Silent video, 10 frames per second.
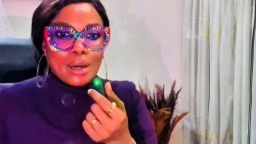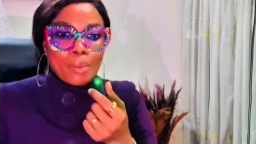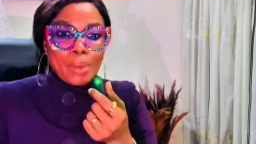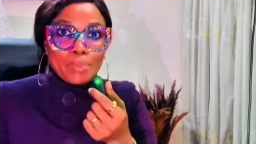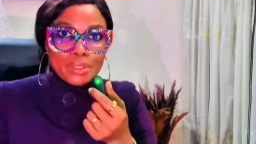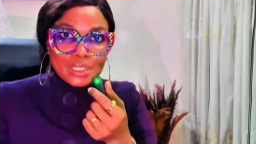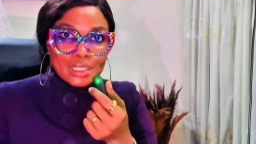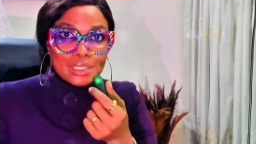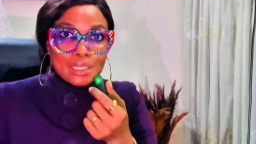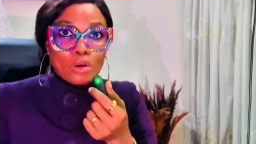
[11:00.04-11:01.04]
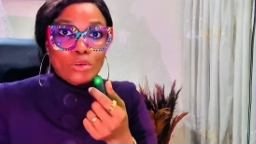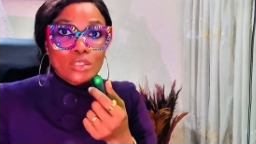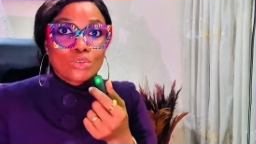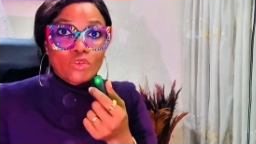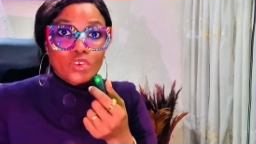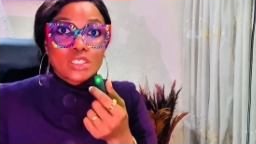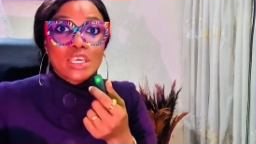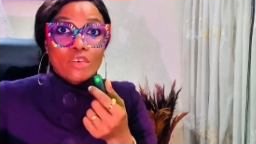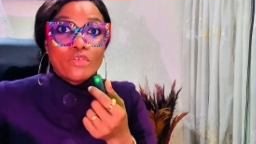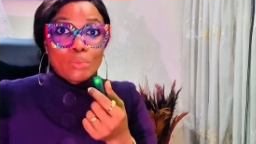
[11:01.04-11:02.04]
By building a system, I wanted to invest
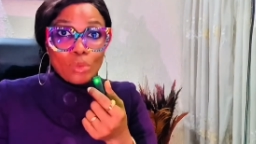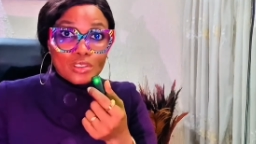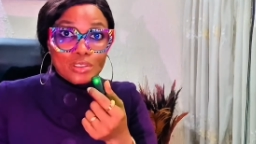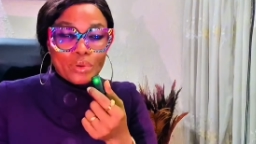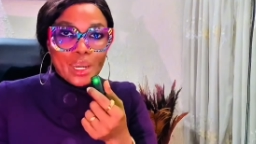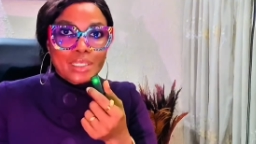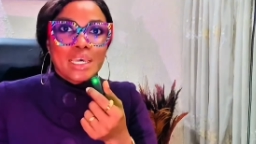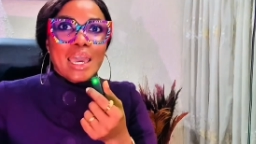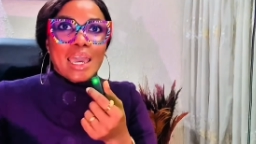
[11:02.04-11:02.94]
every month, right?